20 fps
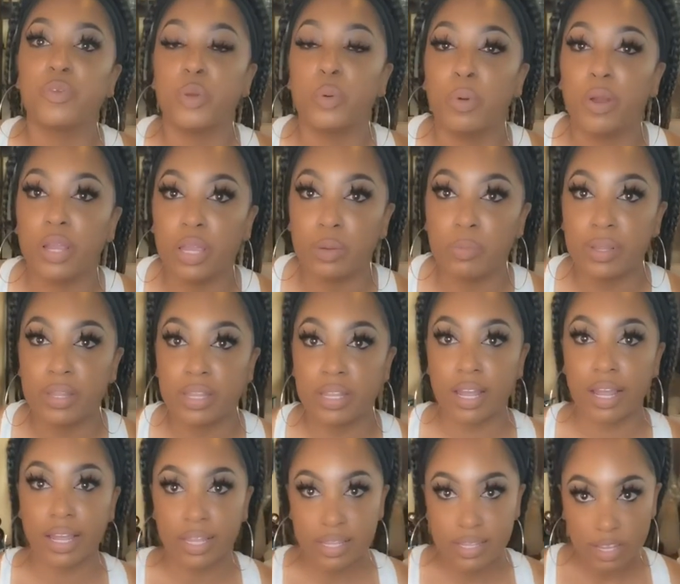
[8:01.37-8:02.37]
working with
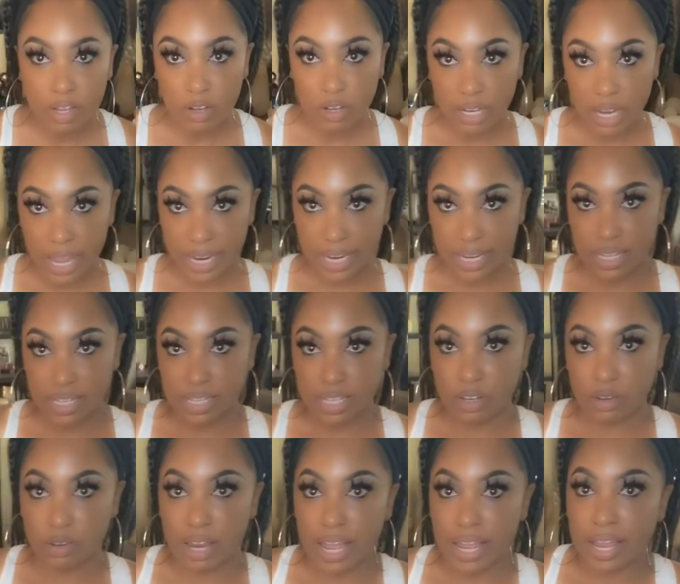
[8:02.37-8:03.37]
like cellulite in the
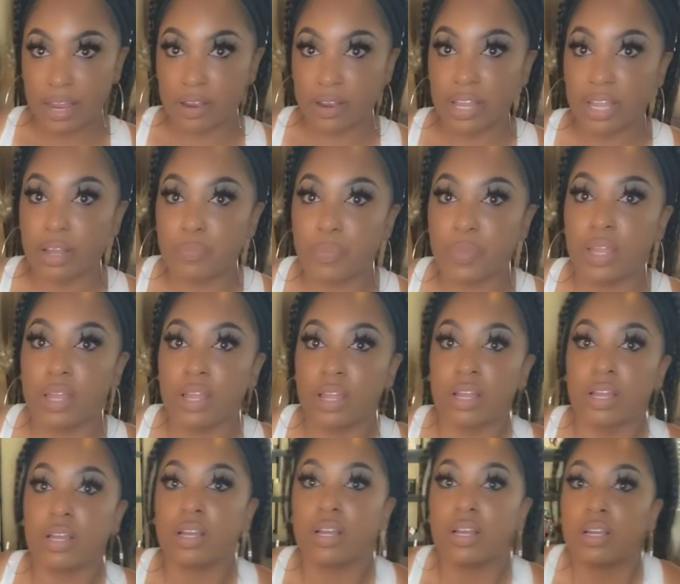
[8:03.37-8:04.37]
cellulite area.
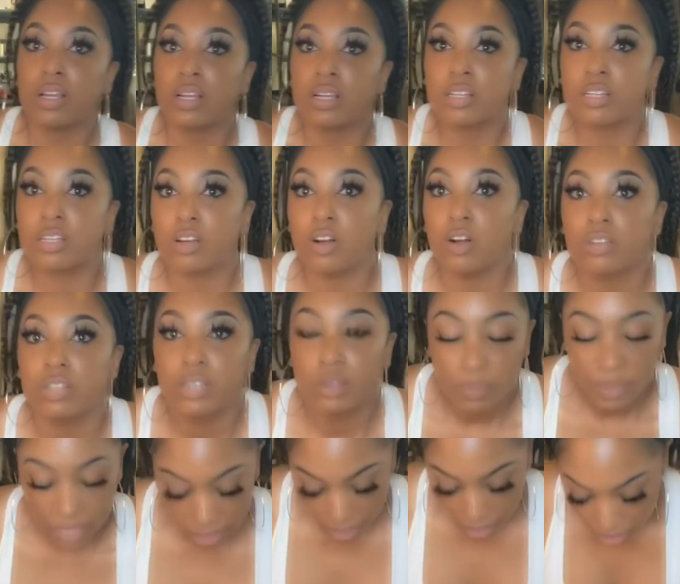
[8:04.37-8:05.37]
So
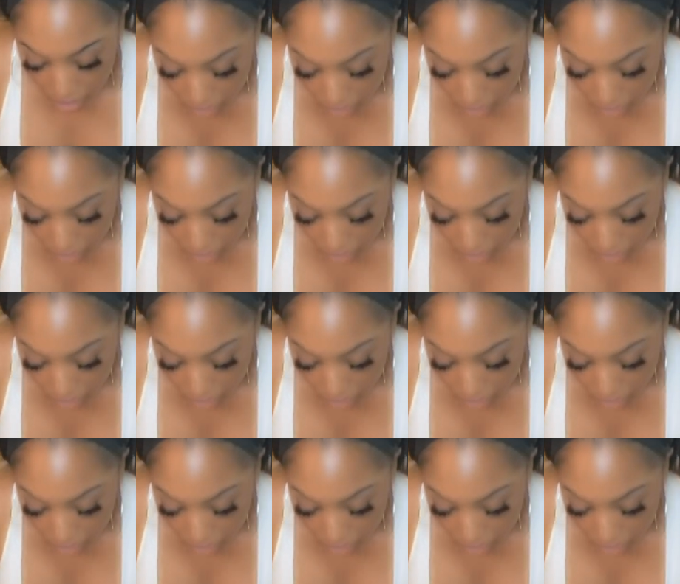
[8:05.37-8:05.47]
ultimately